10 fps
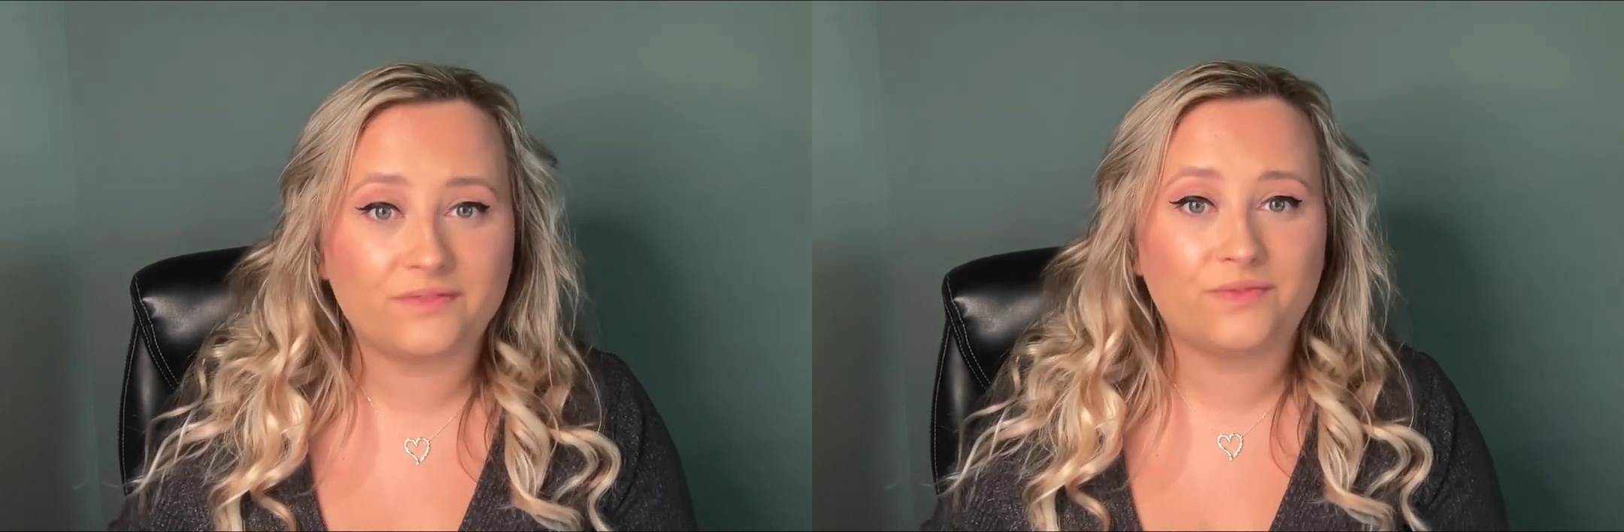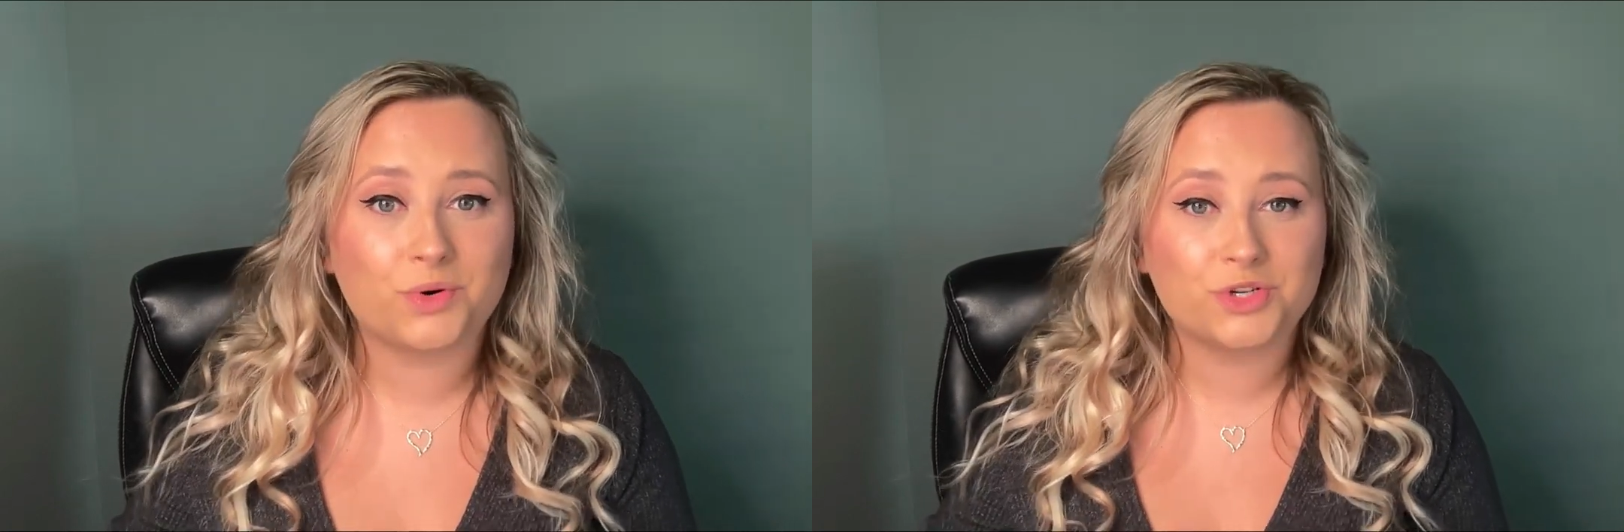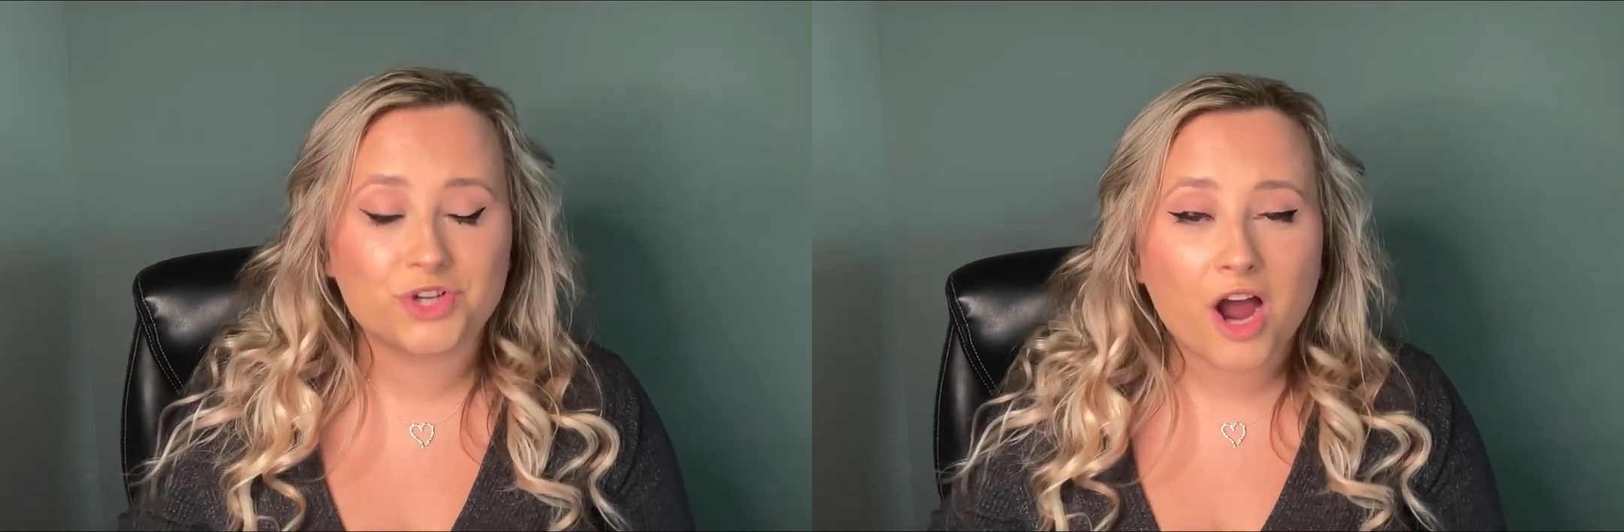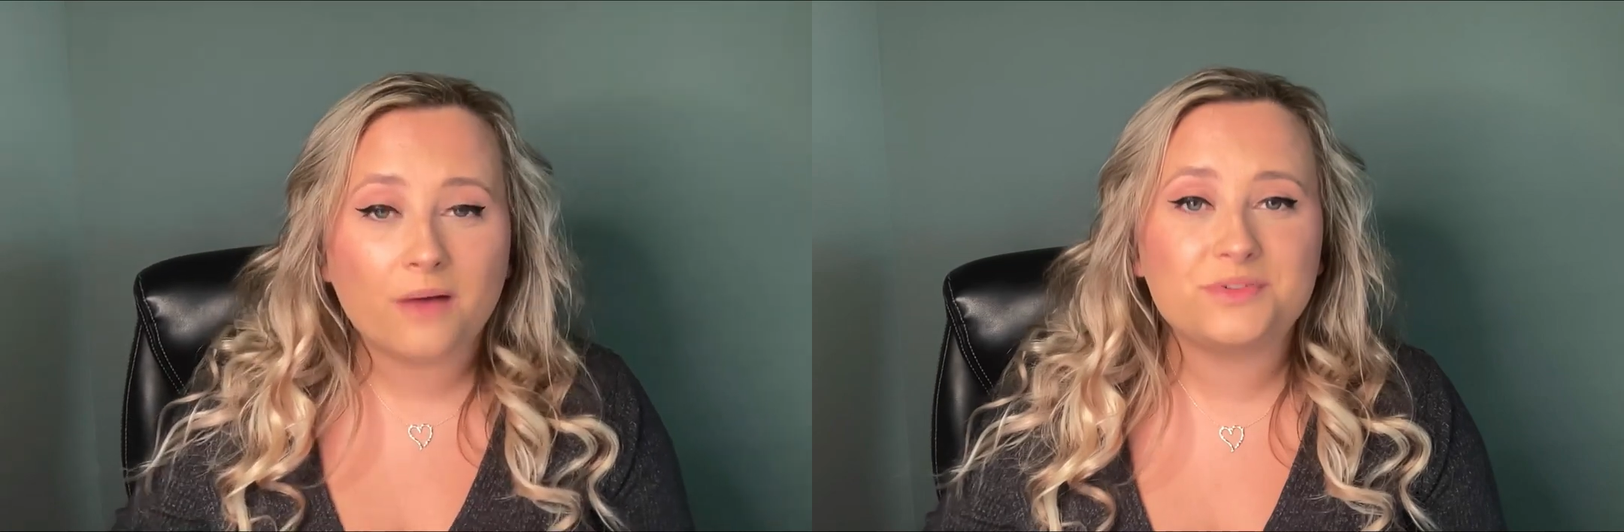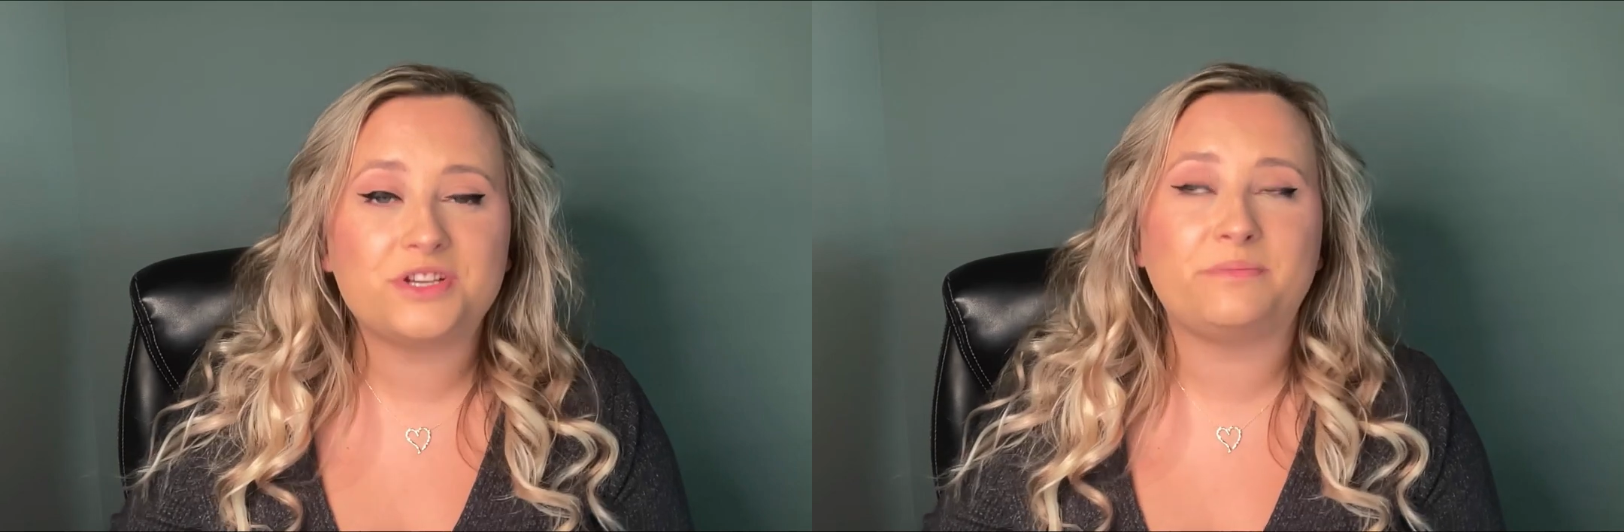for
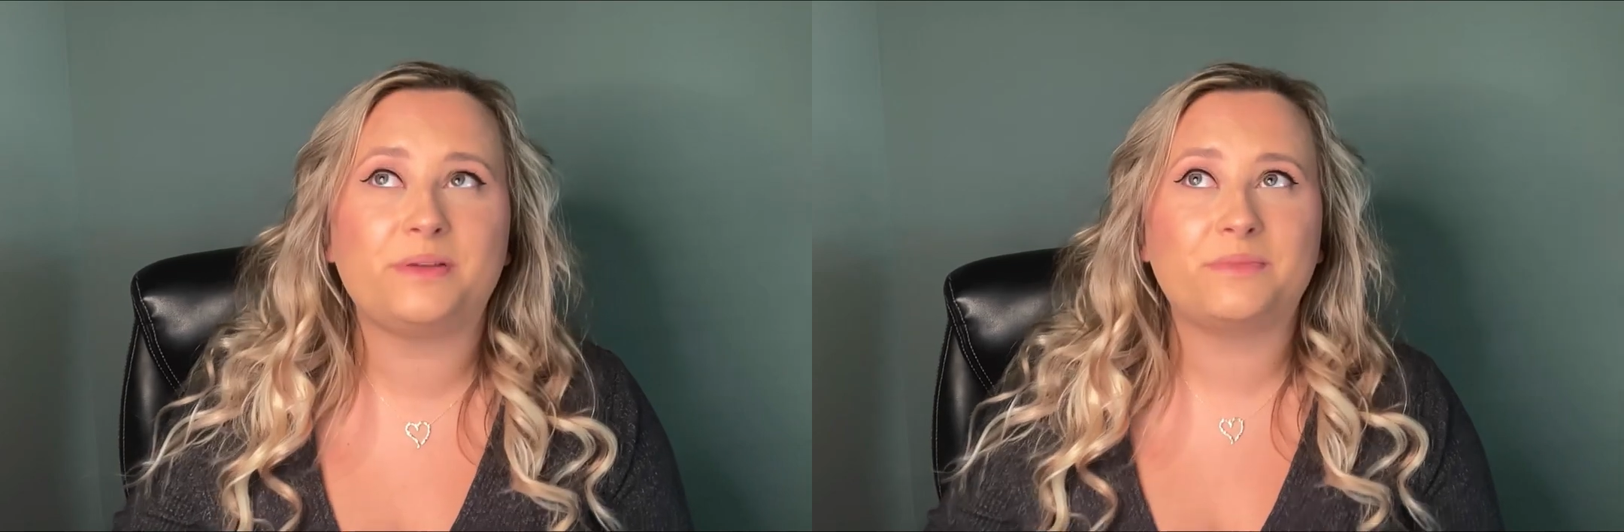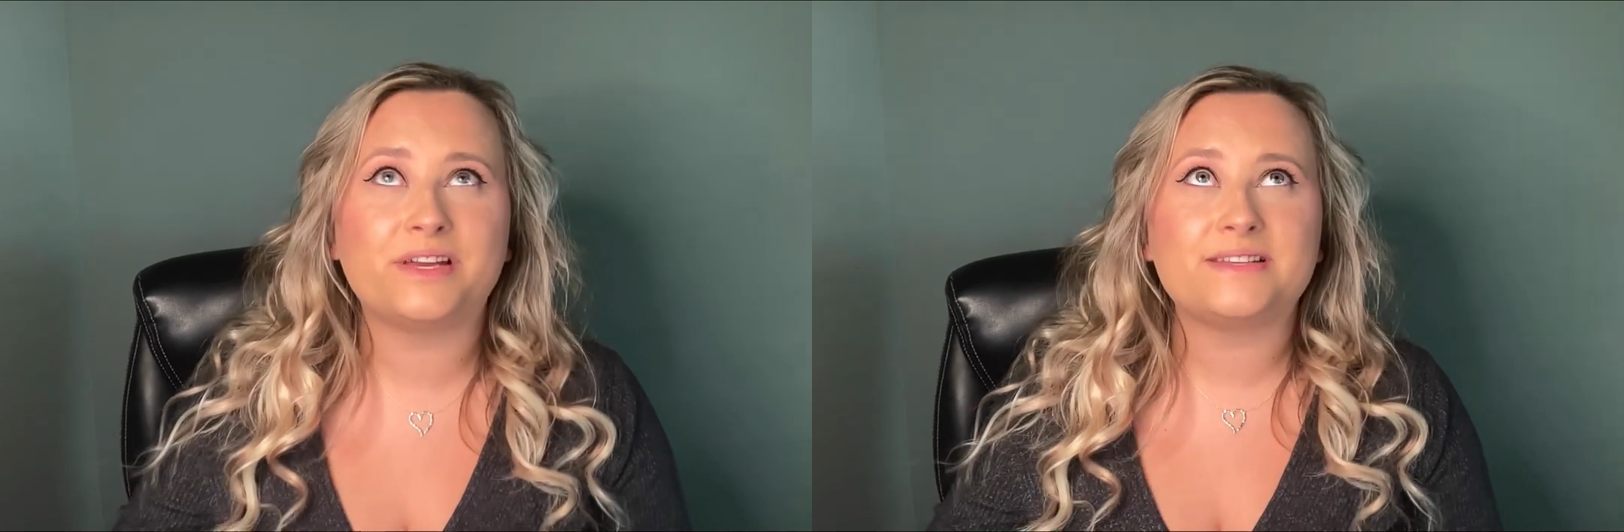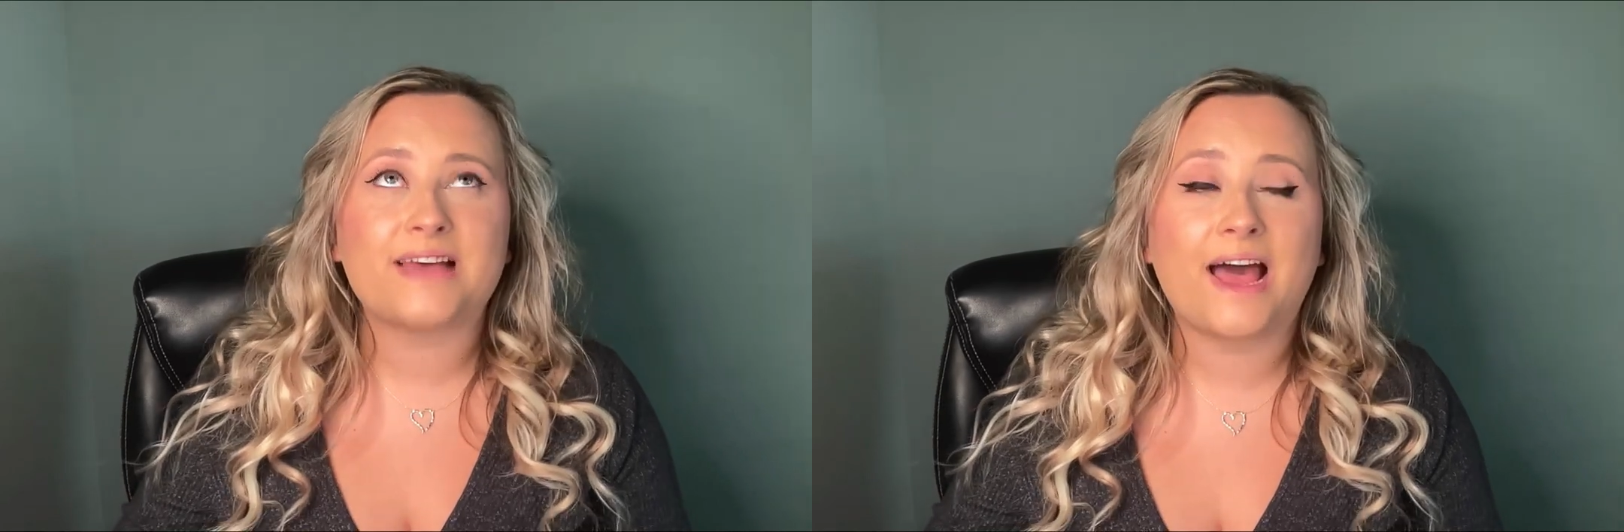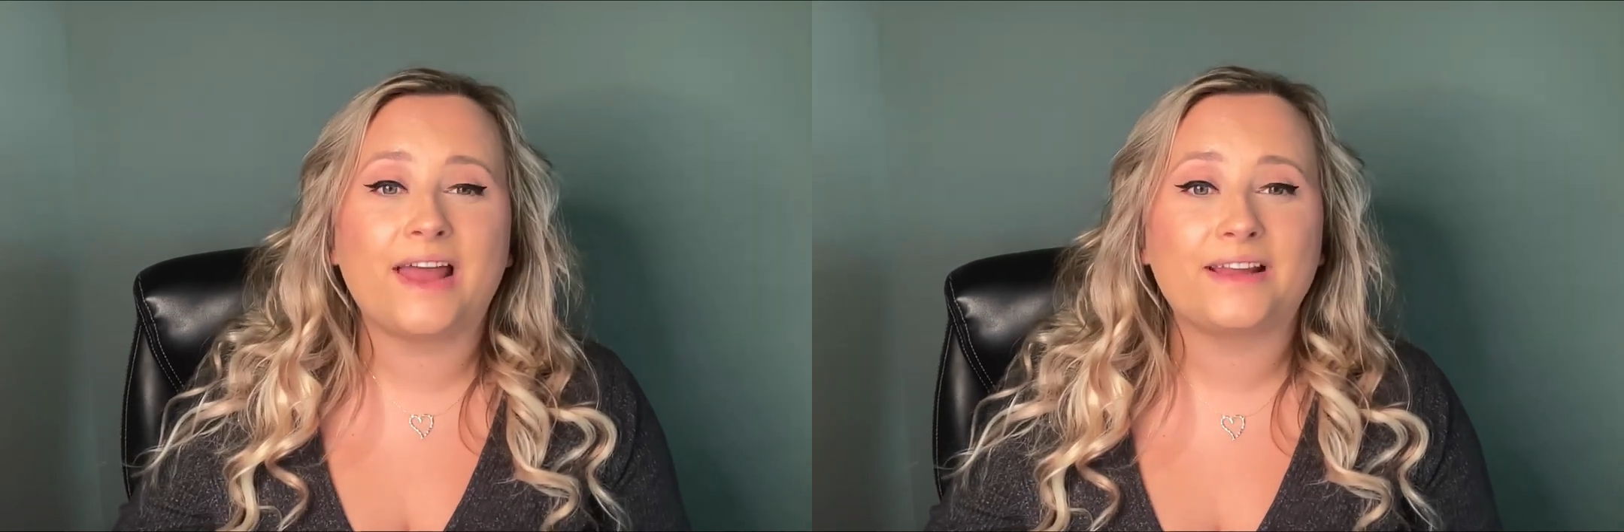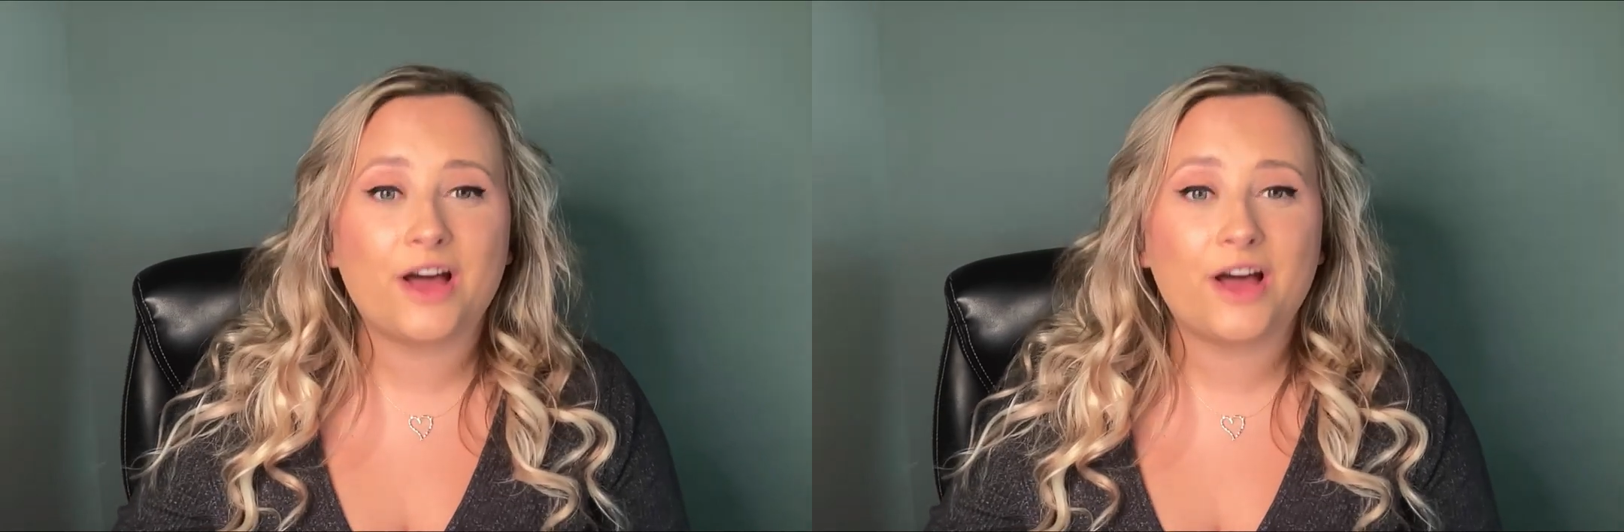drop shipping because I had